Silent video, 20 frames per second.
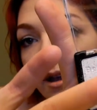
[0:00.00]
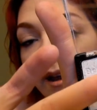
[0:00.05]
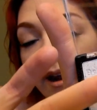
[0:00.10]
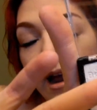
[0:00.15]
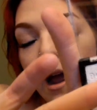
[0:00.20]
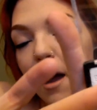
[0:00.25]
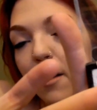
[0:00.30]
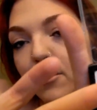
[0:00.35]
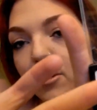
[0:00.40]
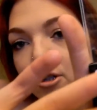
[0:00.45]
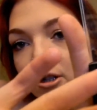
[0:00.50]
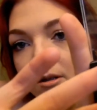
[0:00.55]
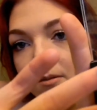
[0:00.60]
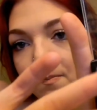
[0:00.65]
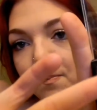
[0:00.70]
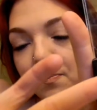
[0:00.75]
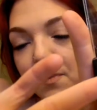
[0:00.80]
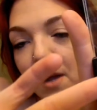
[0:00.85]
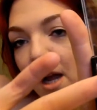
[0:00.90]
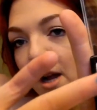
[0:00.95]
like,
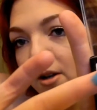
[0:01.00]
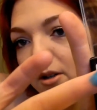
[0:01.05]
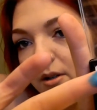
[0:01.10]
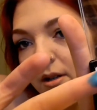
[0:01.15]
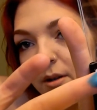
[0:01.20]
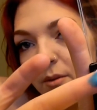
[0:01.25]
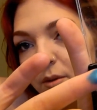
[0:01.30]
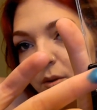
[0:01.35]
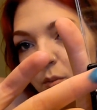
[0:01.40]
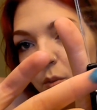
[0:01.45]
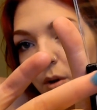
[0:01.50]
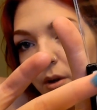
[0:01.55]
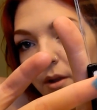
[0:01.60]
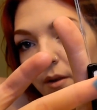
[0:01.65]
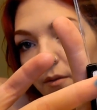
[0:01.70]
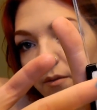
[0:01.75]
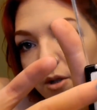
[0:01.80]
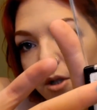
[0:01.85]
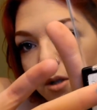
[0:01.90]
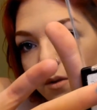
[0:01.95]
it was worth
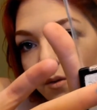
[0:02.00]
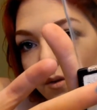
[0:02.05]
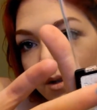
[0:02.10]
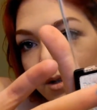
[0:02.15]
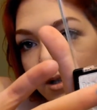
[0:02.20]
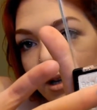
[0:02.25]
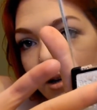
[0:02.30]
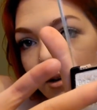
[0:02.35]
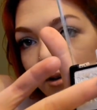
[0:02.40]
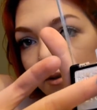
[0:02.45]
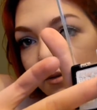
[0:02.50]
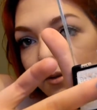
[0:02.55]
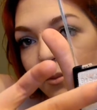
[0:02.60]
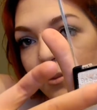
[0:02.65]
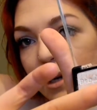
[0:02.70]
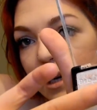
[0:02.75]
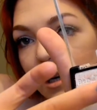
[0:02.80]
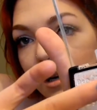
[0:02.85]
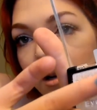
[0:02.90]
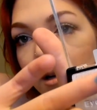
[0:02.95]
it just for this color for
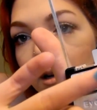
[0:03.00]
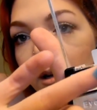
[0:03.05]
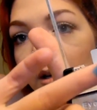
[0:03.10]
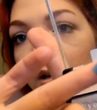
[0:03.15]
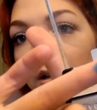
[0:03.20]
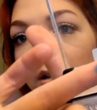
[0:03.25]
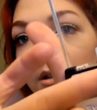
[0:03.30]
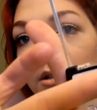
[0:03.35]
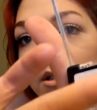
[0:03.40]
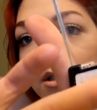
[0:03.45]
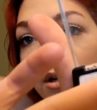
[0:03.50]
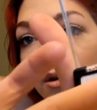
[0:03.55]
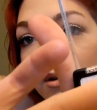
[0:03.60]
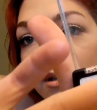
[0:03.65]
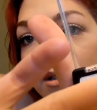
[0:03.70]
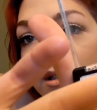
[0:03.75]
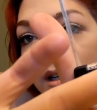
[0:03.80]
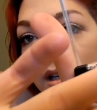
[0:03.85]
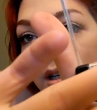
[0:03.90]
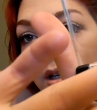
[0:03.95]
me. So
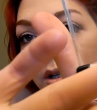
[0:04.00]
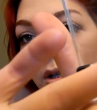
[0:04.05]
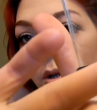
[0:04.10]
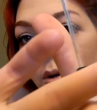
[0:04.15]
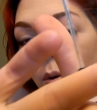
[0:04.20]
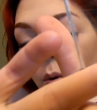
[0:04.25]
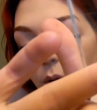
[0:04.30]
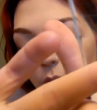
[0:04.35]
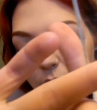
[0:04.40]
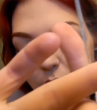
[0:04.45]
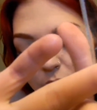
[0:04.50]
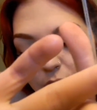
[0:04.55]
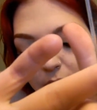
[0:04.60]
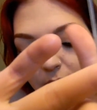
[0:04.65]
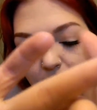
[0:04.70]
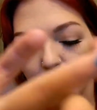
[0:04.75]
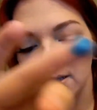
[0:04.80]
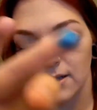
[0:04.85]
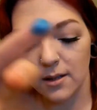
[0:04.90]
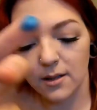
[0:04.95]
it's like a
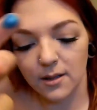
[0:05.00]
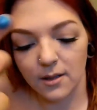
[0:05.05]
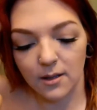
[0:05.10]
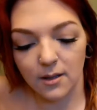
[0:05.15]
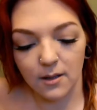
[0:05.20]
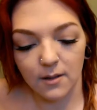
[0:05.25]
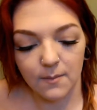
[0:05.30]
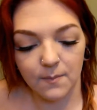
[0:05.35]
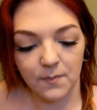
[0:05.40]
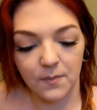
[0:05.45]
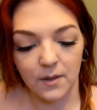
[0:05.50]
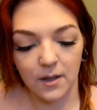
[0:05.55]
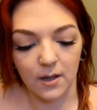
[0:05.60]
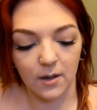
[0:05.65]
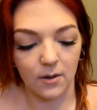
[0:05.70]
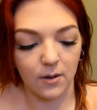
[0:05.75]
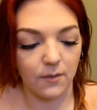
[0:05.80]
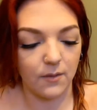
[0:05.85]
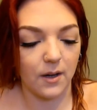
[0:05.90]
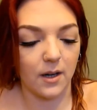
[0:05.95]
gorgeous,
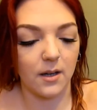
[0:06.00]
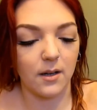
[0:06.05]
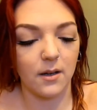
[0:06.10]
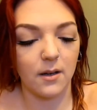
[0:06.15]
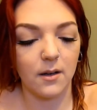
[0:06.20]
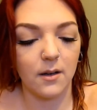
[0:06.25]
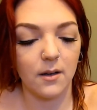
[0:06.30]
I don't think